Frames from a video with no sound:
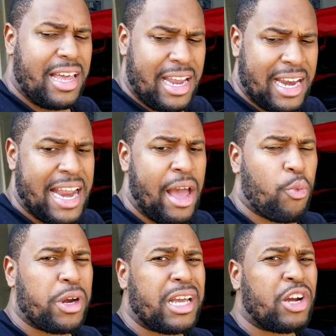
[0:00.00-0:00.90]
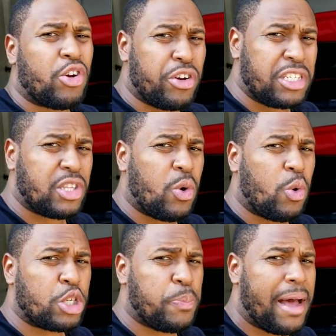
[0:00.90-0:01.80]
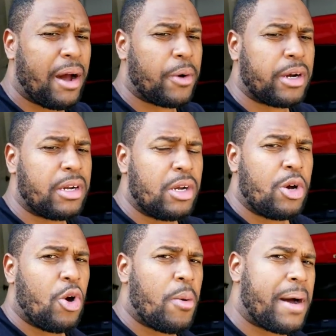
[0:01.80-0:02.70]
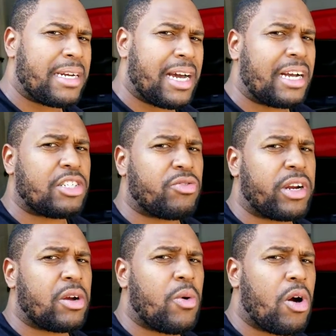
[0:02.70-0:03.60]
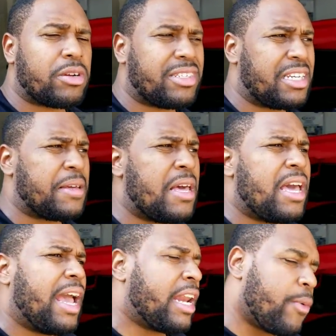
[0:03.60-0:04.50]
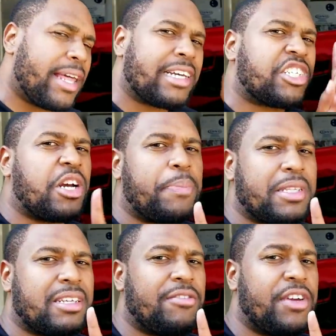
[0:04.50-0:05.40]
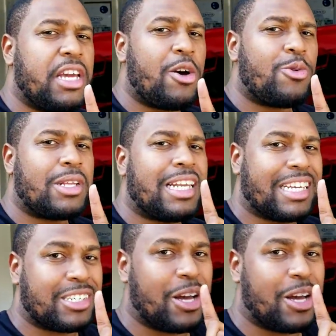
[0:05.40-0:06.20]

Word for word: and that would increase the horsepower on my Dodge Durango RT. Anyway, let's jump into the video. Let's